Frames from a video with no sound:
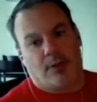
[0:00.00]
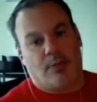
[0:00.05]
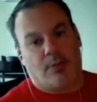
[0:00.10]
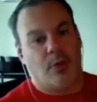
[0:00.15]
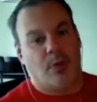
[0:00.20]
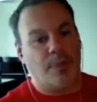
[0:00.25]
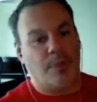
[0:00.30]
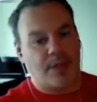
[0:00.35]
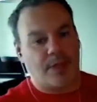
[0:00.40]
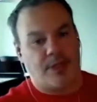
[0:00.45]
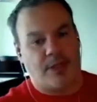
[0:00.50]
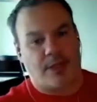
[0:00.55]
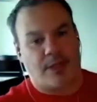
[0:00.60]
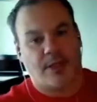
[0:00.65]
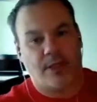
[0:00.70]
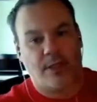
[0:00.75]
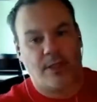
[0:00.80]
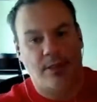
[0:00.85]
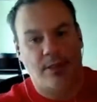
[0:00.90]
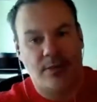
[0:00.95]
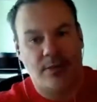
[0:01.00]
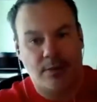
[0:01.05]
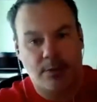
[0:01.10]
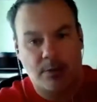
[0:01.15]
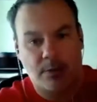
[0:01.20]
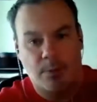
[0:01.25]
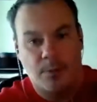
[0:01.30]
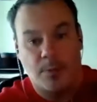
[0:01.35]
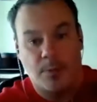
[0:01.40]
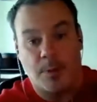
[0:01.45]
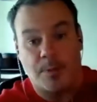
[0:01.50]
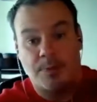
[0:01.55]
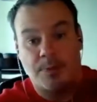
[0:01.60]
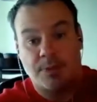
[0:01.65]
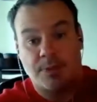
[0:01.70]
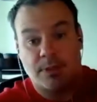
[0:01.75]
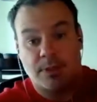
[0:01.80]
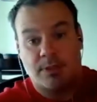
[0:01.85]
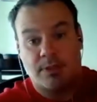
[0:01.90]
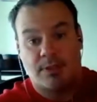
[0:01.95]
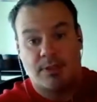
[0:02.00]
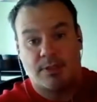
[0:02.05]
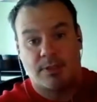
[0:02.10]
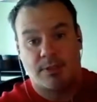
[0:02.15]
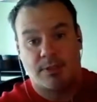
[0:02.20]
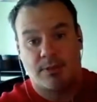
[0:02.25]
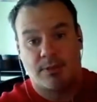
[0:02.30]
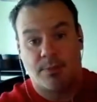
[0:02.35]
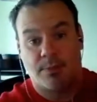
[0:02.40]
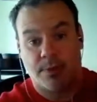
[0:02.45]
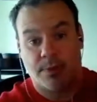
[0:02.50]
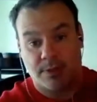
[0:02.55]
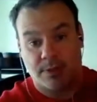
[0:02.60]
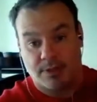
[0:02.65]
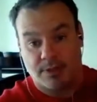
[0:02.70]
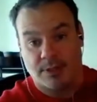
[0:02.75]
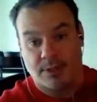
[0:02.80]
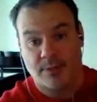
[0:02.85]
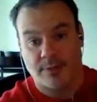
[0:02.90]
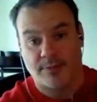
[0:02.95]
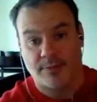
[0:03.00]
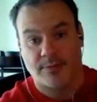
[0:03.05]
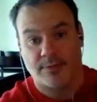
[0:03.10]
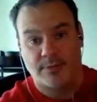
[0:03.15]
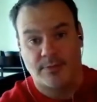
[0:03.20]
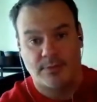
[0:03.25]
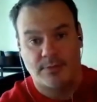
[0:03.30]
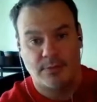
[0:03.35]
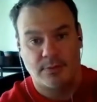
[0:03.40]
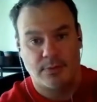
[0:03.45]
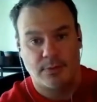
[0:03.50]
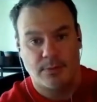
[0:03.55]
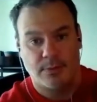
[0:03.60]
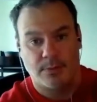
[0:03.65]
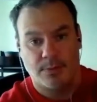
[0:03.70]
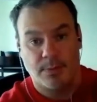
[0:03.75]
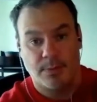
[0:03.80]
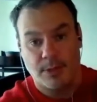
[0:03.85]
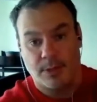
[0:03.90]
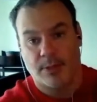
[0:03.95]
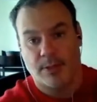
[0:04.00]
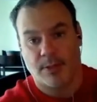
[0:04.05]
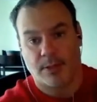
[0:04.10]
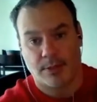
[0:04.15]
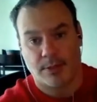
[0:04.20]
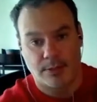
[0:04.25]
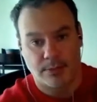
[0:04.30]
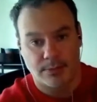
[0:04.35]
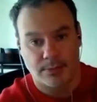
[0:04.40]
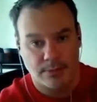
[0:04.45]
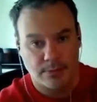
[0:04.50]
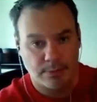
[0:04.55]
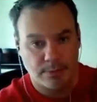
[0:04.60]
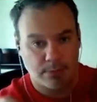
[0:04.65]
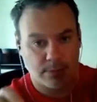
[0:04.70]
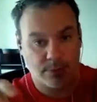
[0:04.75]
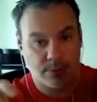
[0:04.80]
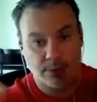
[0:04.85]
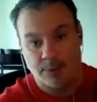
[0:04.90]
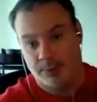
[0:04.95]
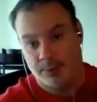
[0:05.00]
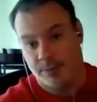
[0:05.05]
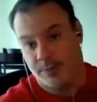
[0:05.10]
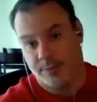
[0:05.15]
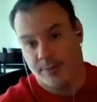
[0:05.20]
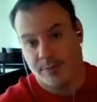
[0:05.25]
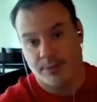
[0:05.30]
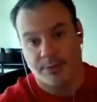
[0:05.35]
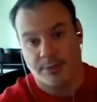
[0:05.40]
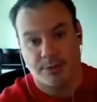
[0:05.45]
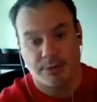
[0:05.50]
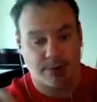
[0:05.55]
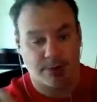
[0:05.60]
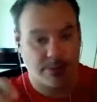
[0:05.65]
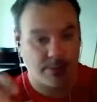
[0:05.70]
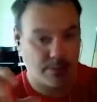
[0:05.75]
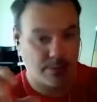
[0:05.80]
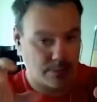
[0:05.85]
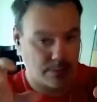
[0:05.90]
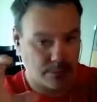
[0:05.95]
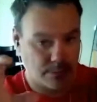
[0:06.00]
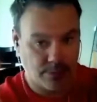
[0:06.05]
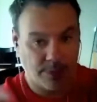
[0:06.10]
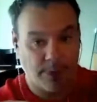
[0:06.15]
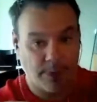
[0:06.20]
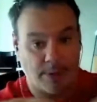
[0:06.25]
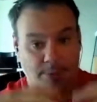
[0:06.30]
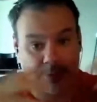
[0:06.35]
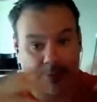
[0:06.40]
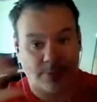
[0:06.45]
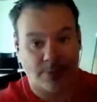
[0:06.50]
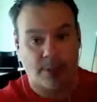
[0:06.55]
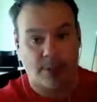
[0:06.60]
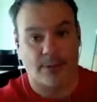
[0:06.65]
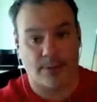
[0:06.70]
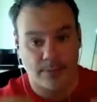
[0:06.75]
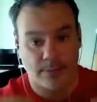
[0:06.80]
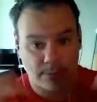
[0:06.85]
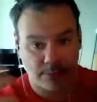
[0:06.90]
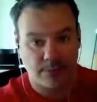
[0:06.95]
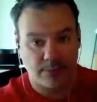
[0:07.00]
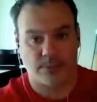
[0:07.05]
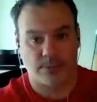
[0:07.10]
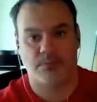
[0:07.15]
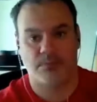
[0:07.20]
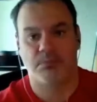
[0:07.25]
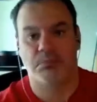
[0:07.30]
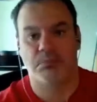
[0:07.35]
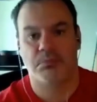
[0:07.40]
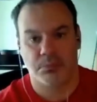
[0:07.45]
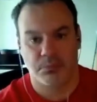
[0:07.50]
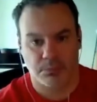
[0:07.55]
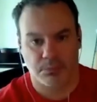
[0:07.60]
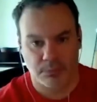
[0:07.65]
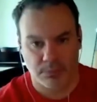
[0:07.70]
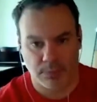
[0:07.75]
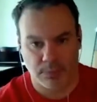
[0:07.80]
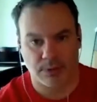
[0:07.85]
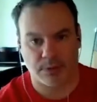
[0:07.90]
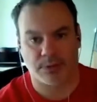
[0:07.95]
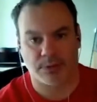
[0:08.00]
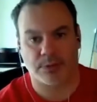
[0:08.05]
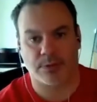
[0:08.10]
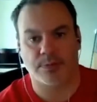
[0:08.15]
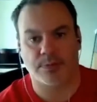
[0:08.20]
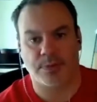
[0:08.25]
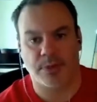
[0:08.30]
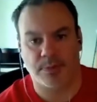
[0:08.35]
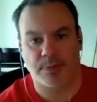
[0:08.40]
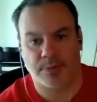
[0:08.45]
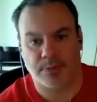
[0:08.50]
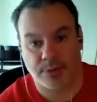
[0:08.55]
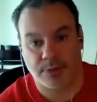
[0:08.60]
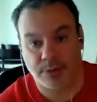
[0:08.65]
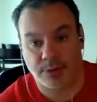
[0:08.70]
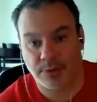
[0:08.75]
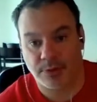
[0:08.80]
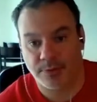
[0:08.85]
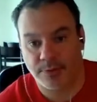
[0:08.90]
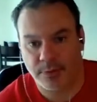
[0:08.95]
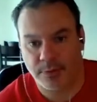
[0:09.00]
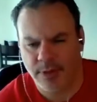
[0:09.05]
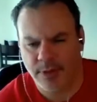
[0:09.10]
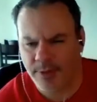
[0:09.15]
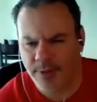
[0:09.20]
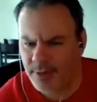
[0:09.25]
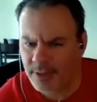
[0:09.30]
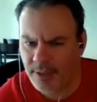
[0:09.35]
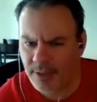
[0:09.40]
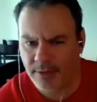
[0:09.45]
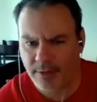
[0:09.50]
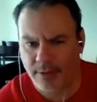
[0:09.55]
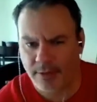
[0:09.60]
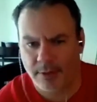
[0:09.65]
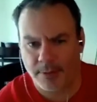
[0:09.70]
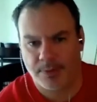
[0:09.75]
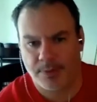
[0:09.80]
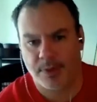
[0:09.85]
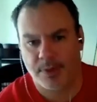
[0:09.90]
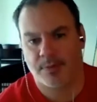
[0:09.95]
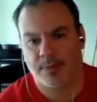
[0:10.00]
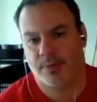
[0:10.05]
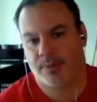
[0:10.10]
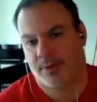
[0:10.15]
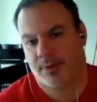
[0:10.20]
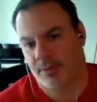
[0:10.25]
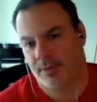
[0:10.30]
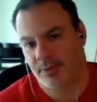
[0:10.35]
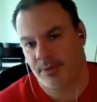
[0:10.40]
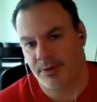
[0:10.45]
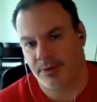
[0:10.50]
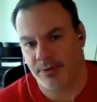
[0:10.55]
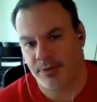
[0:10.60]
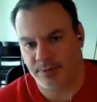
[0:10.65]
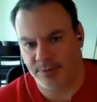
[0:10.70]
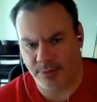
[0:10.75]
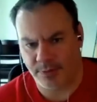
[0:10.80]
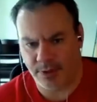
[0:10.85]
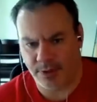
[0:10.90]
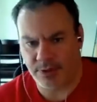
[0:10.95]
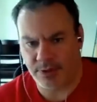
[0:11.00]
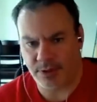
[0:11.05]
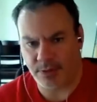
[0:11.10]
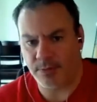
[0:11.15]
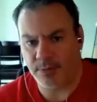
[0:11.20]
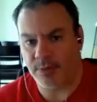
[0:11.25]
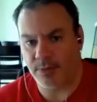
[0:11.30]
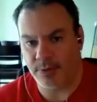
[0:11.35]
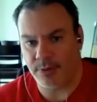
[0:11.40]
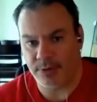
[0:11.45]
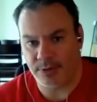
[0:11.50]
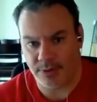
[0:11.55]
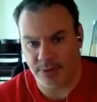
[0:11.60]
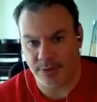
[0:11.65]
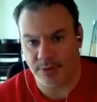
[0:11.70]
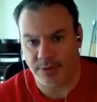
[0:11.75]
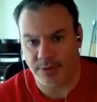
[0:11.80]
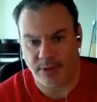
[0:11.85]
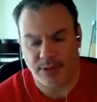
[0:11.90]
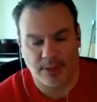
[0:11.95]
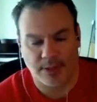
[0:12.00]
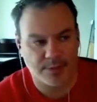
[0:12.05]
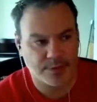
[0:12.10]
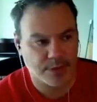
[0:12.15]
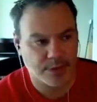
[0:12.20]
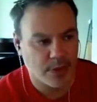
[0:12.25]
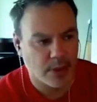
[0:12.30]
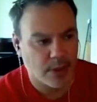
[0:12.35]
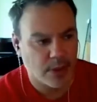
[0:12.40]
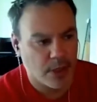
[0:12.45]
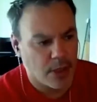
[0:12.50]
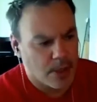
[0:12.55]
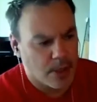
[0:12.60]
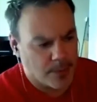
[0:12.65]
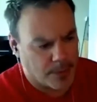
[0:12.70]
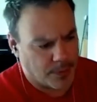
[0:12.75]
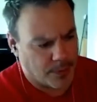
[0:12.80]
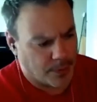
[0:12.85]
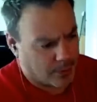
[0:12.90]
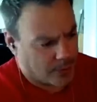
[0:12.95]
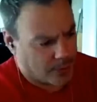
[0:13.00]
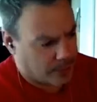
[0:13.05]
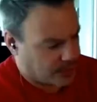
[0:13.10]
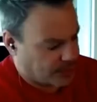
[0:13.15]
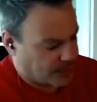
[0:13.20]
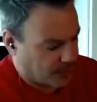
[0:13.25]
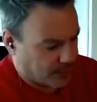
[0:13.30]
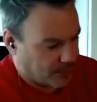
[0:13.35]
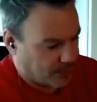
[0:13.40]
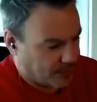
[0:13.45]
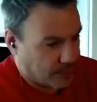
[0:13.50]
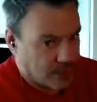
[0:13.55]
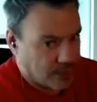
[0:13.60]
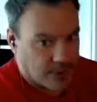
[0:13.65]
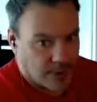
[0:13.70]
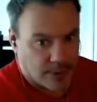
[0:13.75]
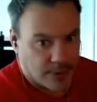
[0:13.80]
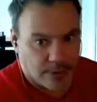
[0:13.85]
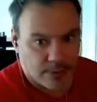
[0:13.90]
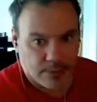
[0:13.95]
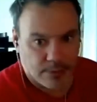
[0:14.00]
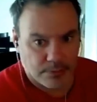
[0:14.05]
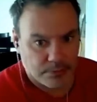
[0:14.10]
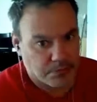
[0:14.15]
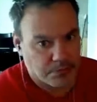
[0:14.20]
Moby Dick, represents the self, God, the universe, that thing that certain people search for. And I think all people probably search for it at some points in their lives. But there are some of us that are